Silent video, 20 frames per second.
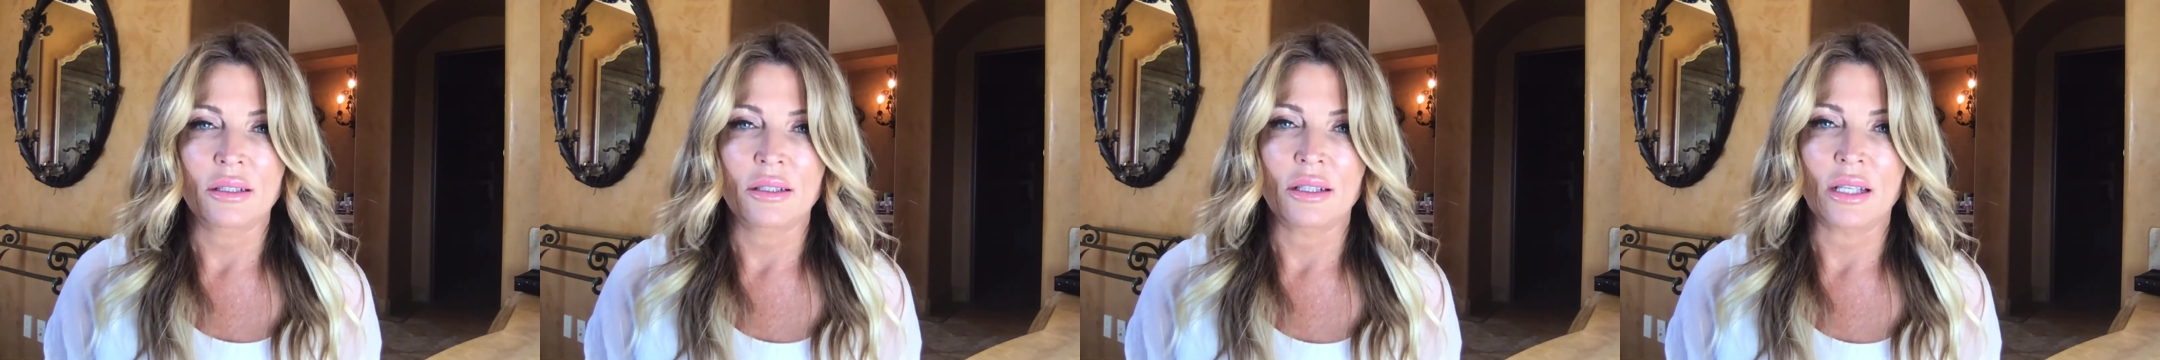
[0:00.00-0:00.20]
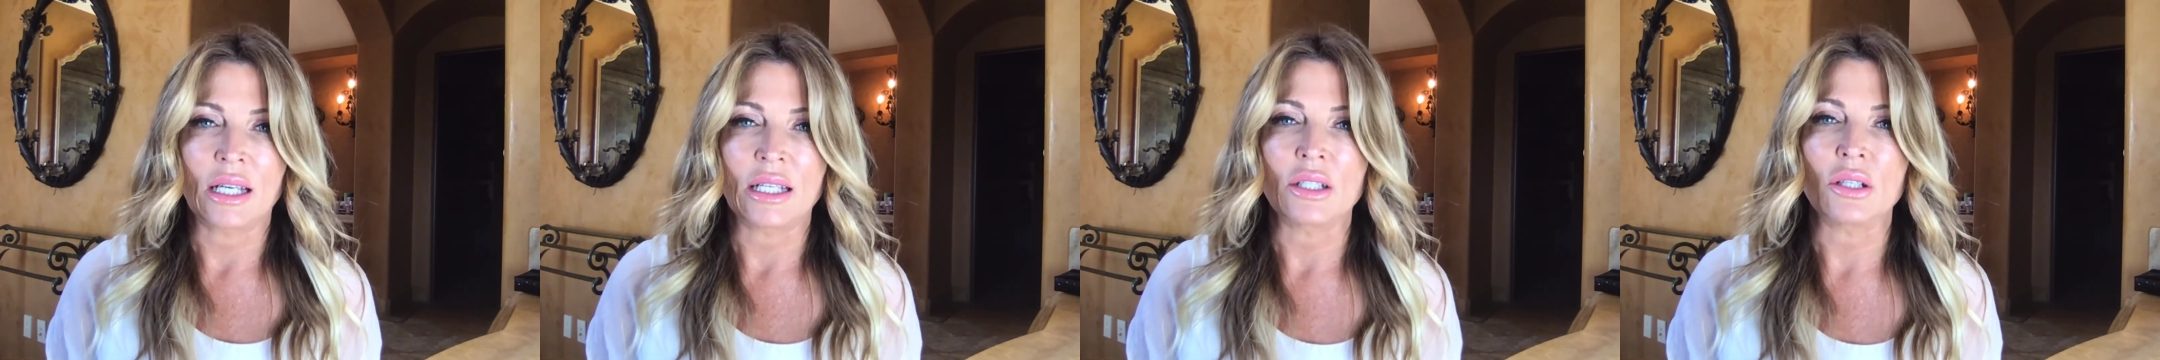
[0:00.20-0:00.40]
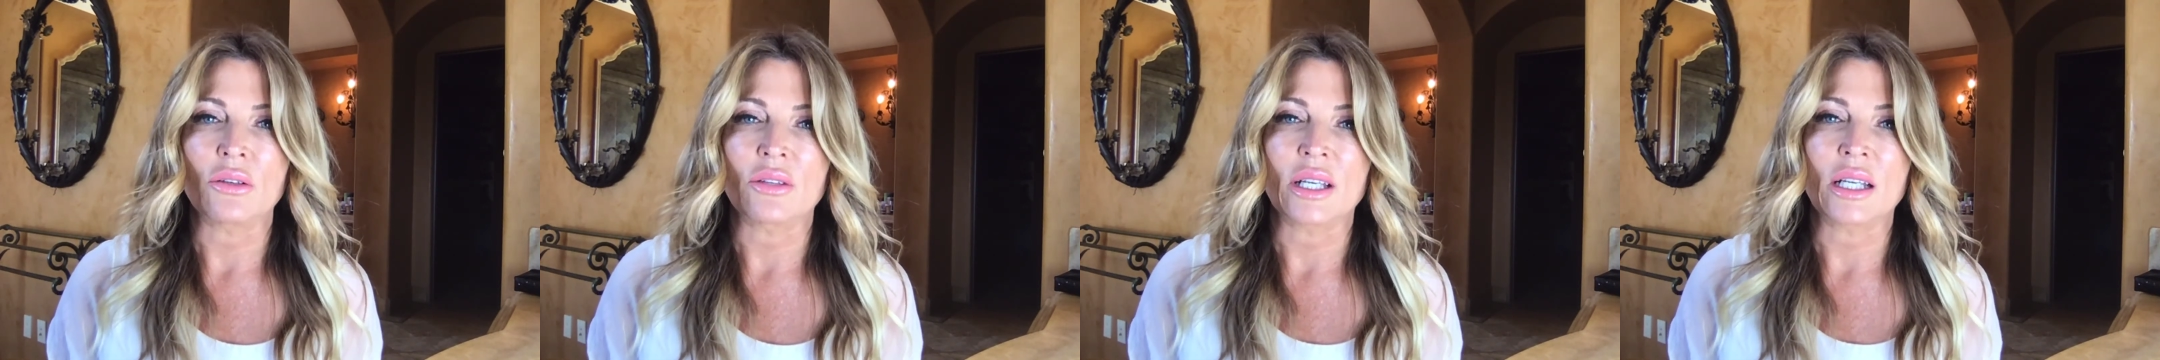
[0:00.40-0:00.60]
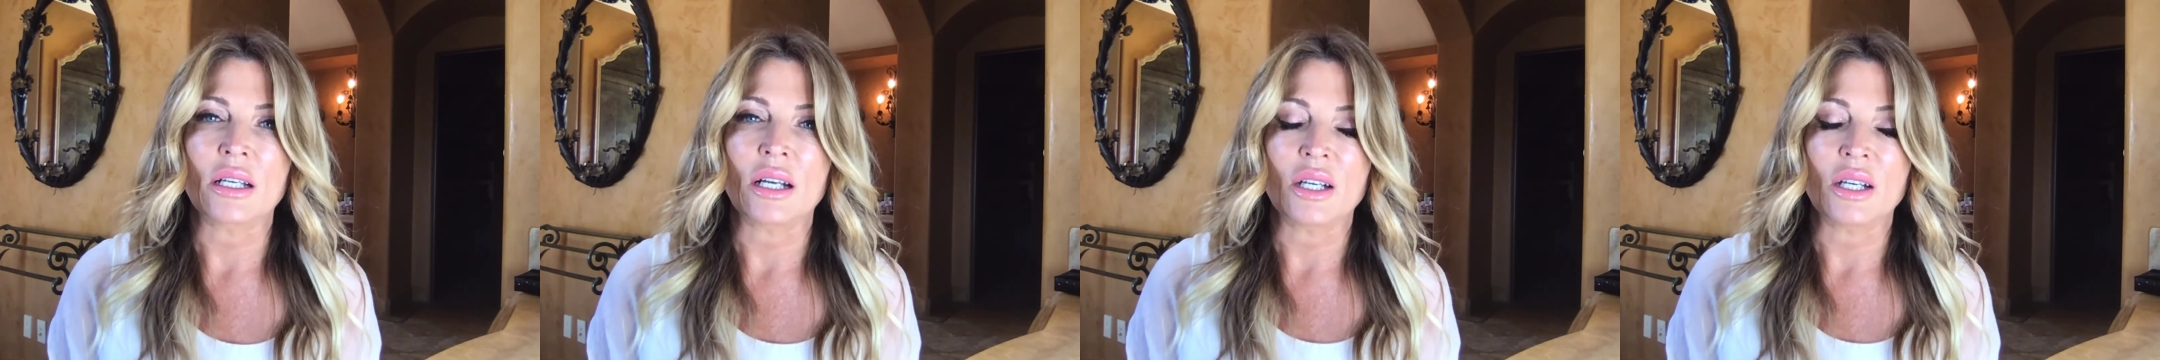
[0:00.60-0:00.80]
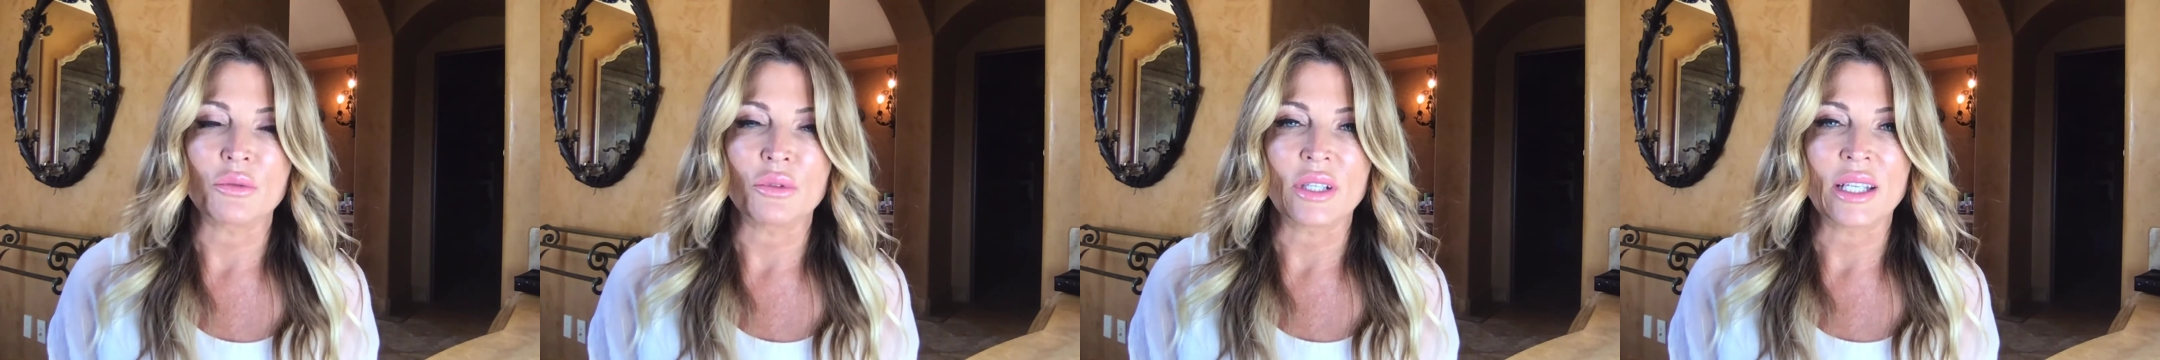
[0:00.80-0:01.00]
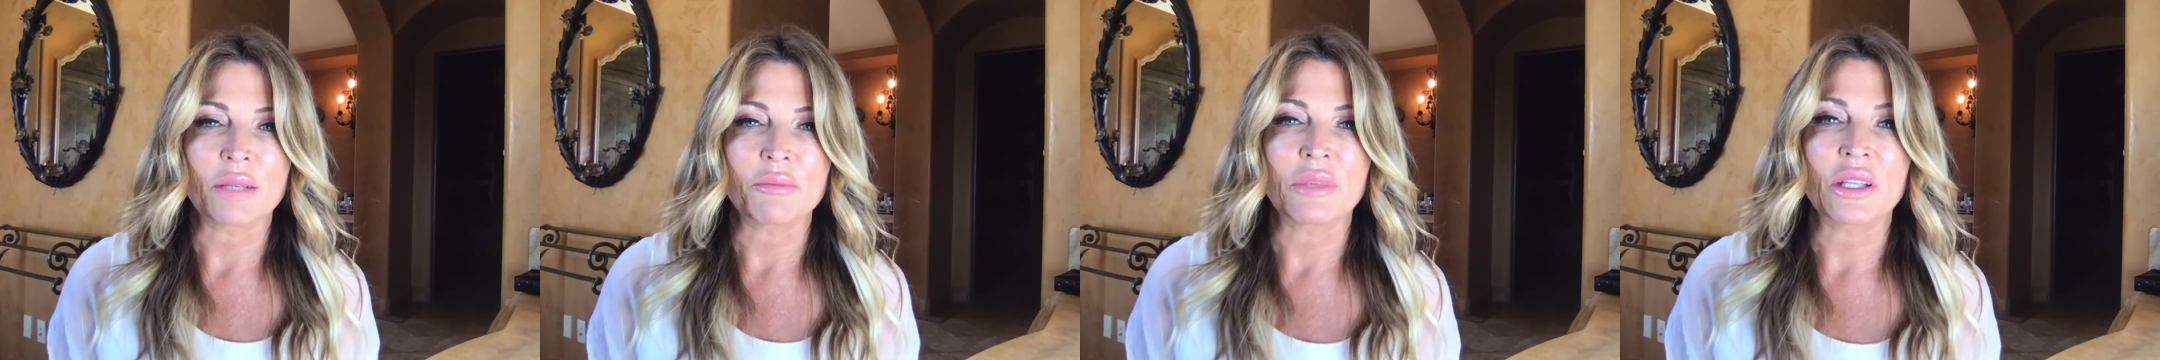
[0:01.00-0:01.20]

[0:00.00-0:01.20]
I know that God will get me